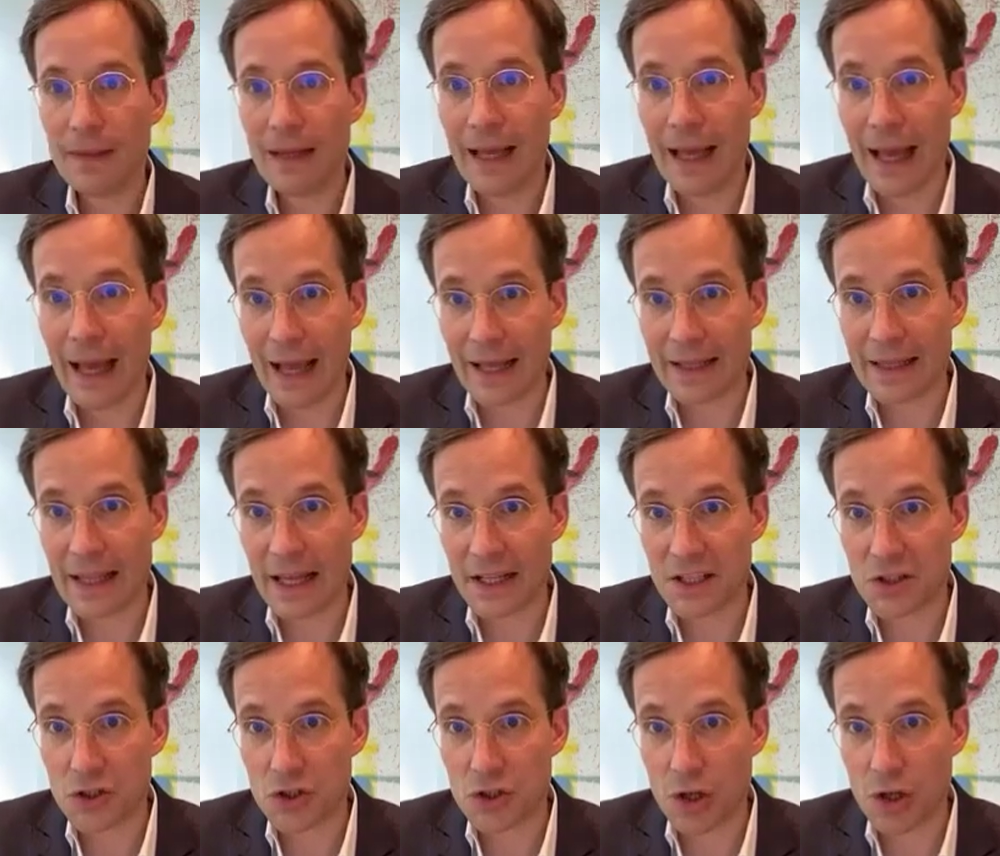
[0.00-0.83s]
At that
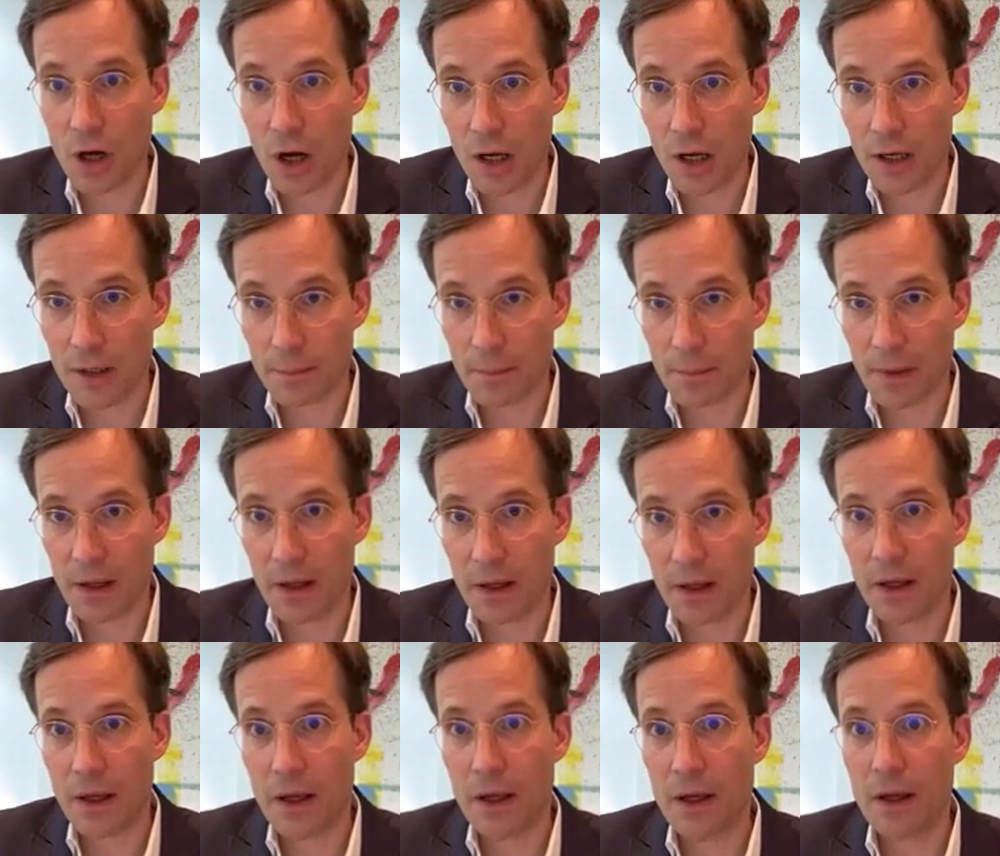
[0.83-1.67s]
time,
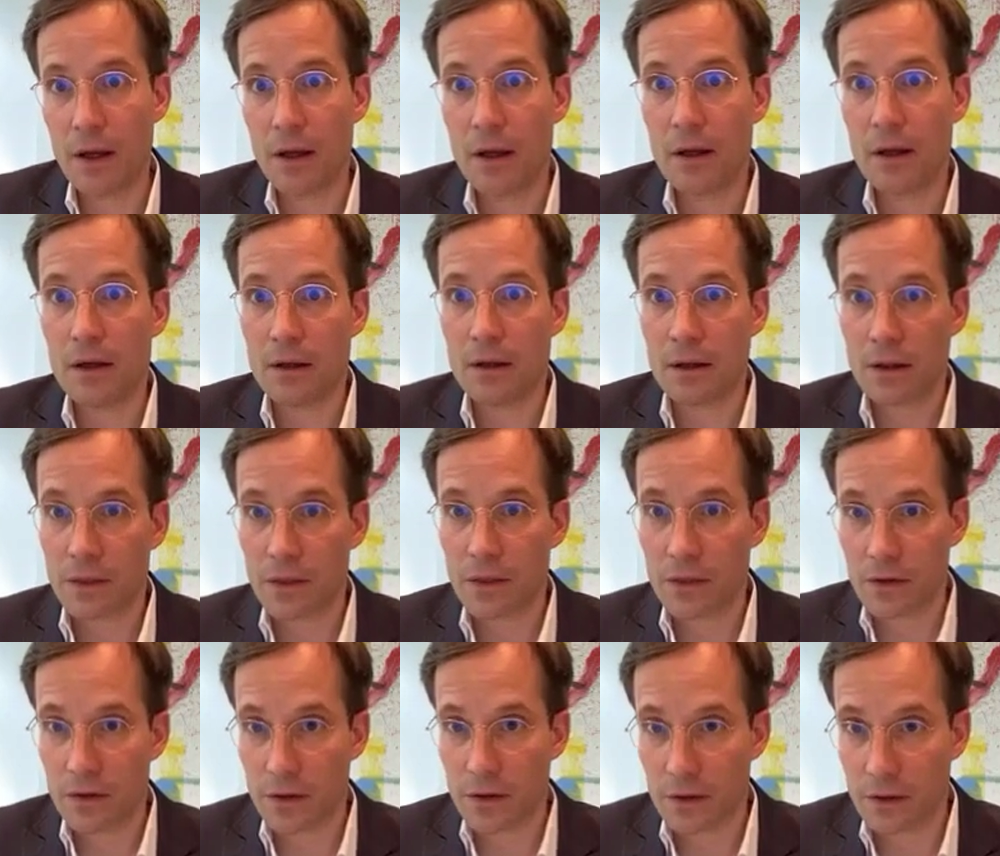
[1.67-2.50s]

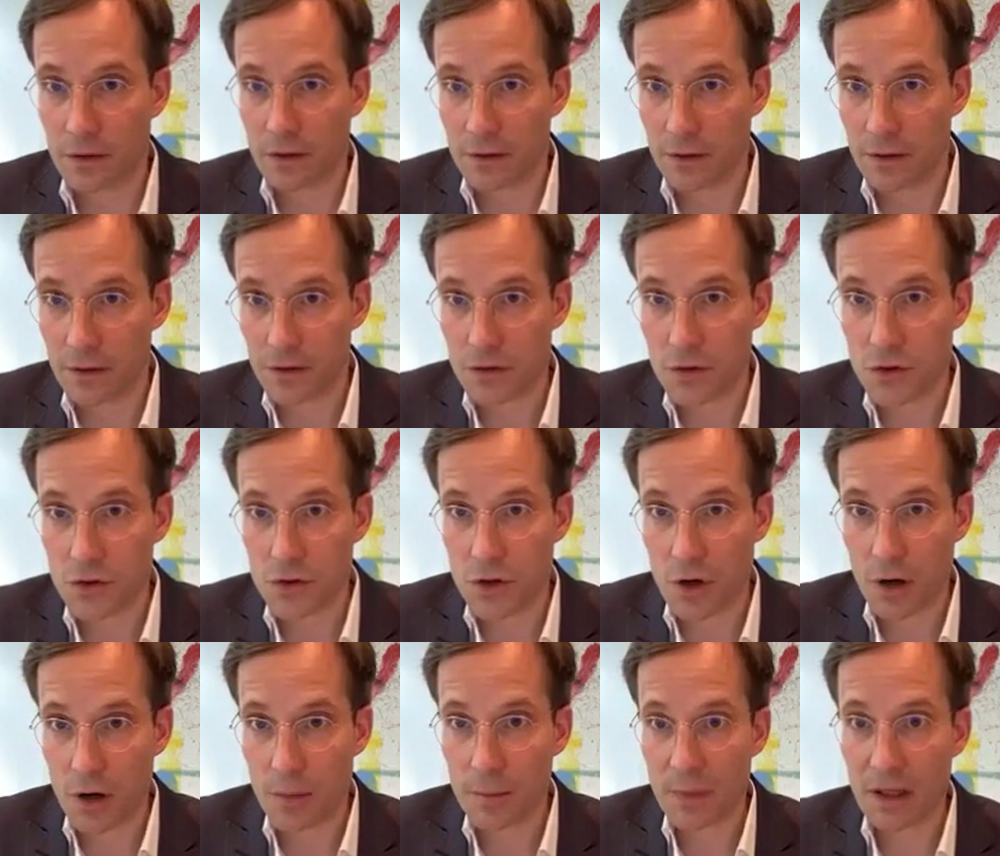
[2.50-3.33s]
the
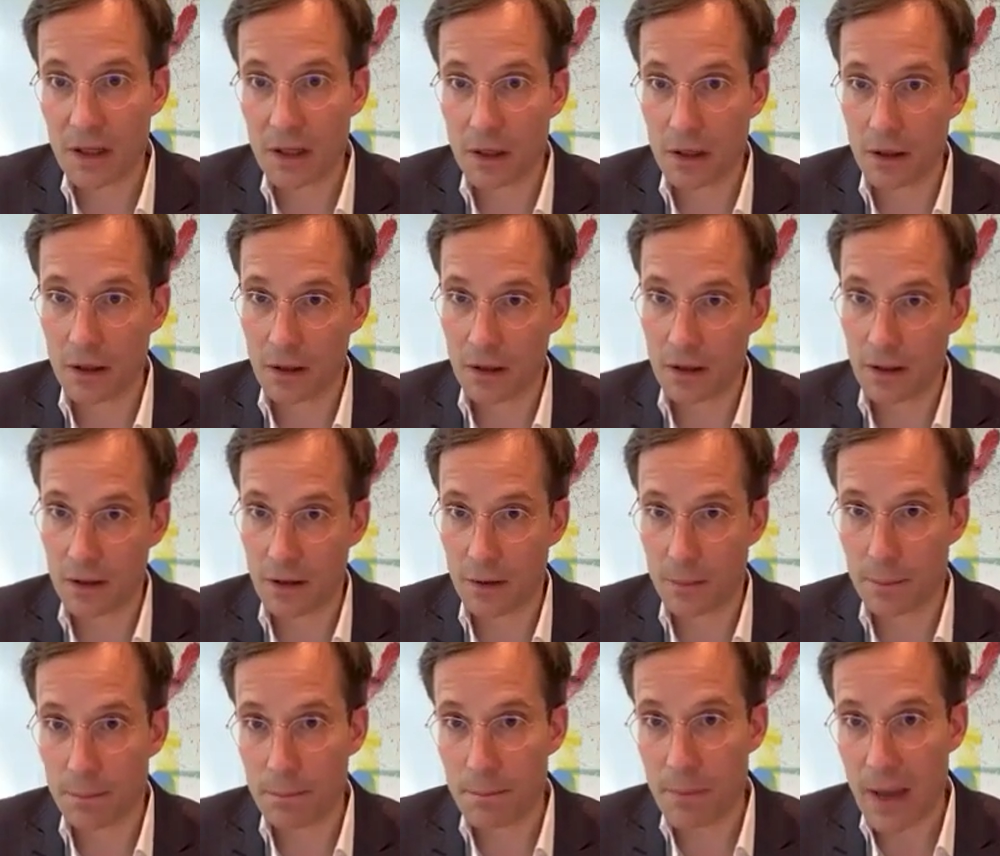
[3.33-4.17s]
German
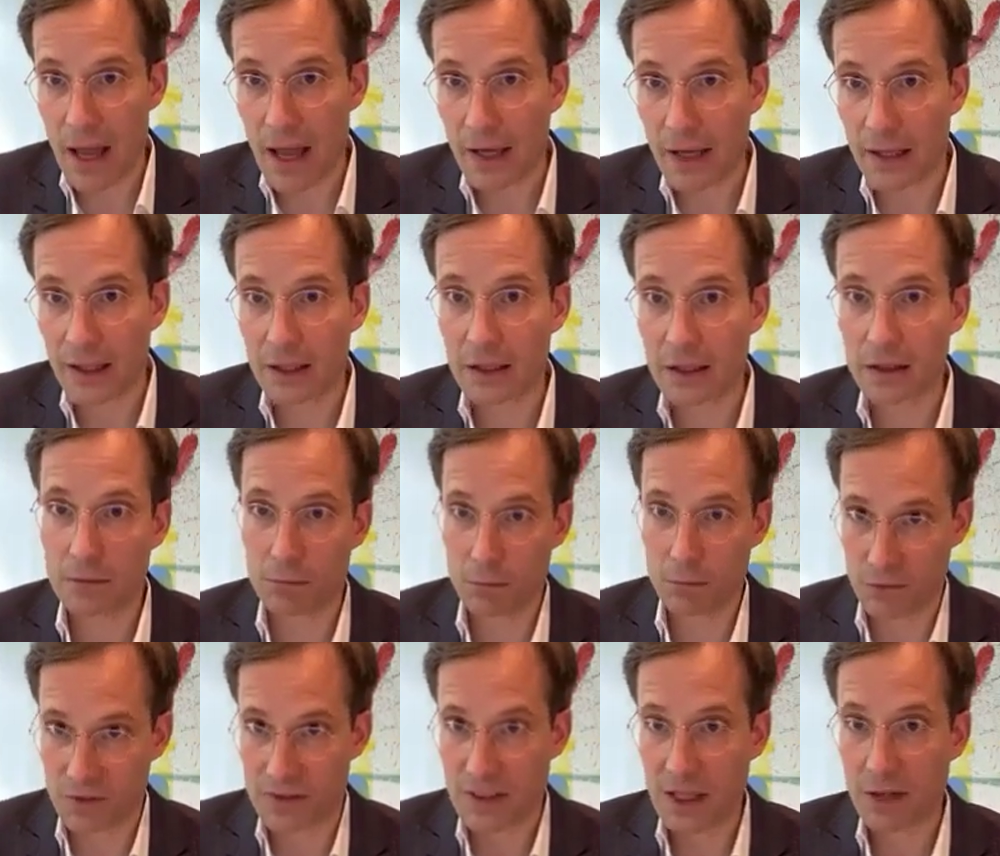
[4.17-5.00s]
bank,
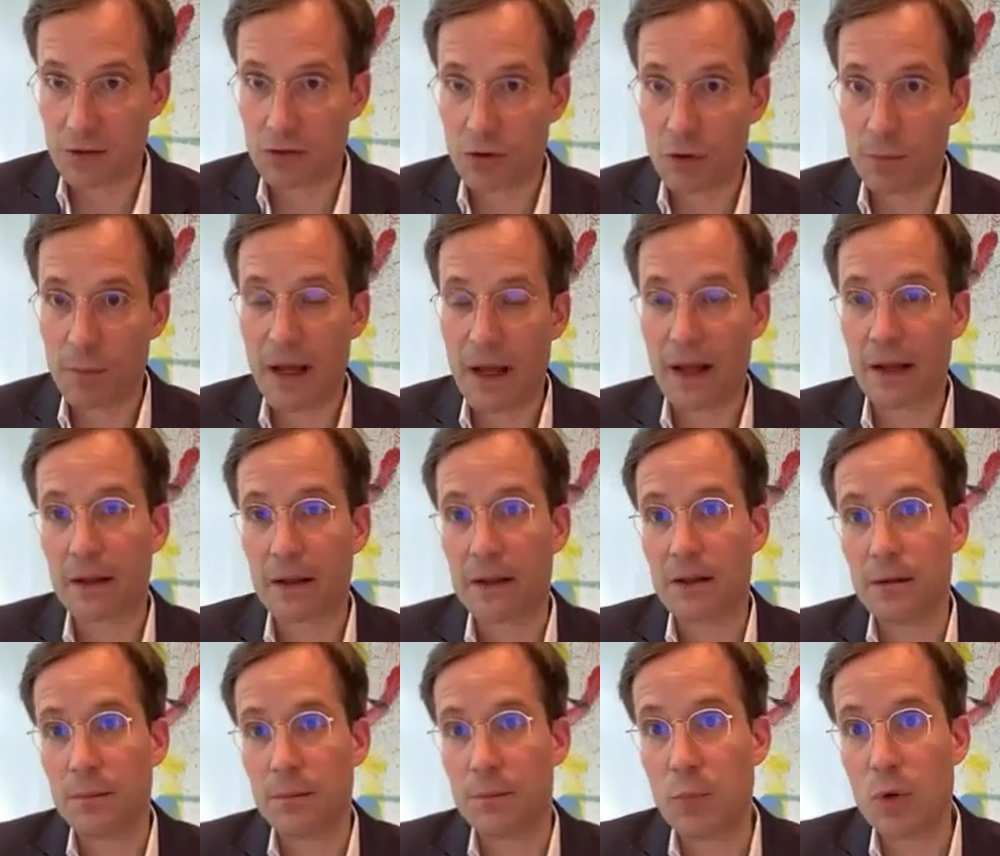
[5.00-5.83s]
central bank, the
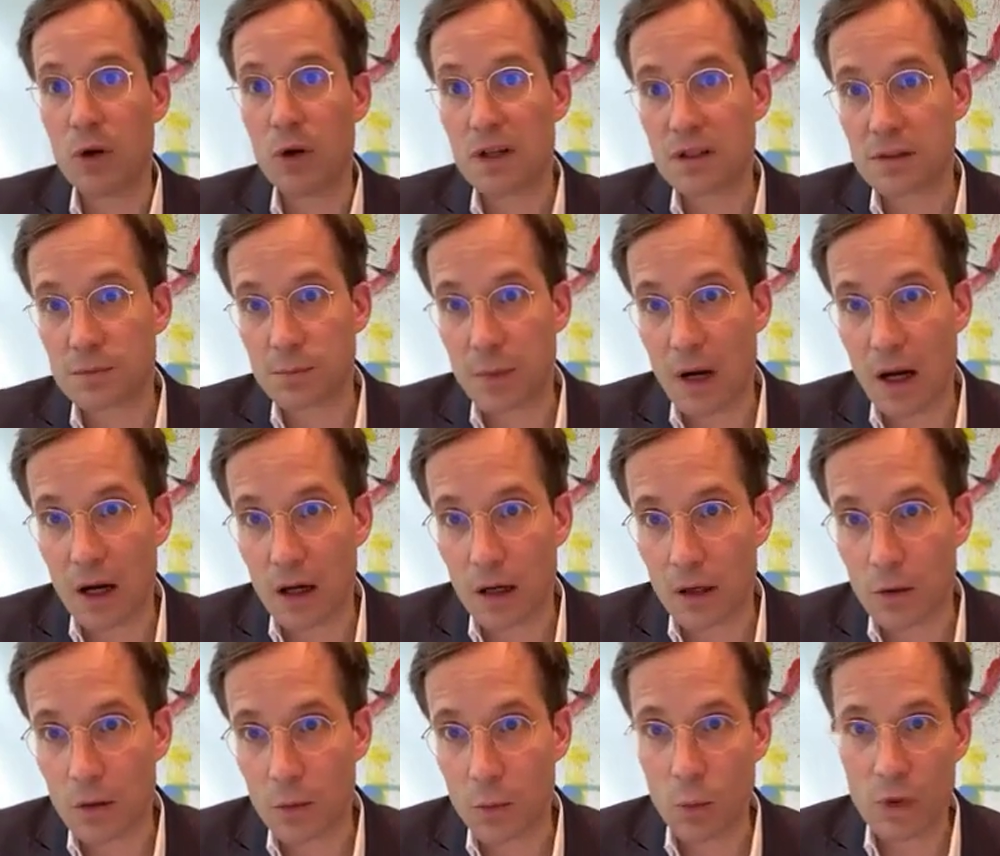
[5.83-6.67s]
Bundesbank,
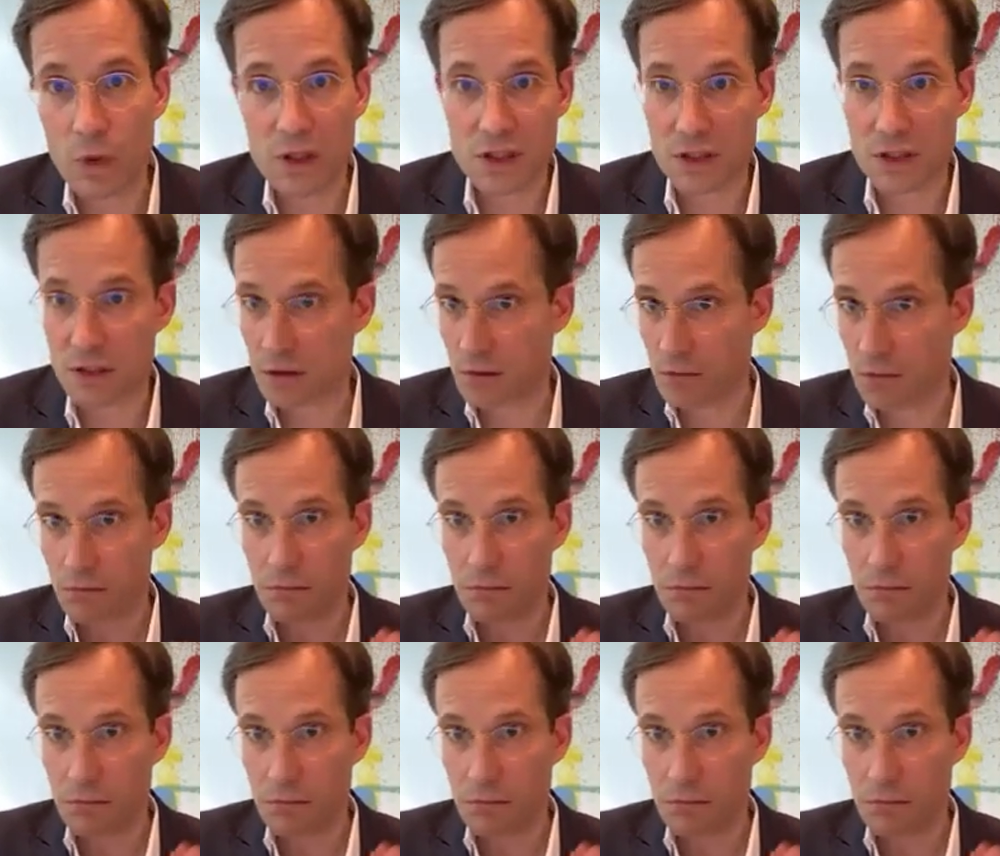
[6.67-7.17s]
which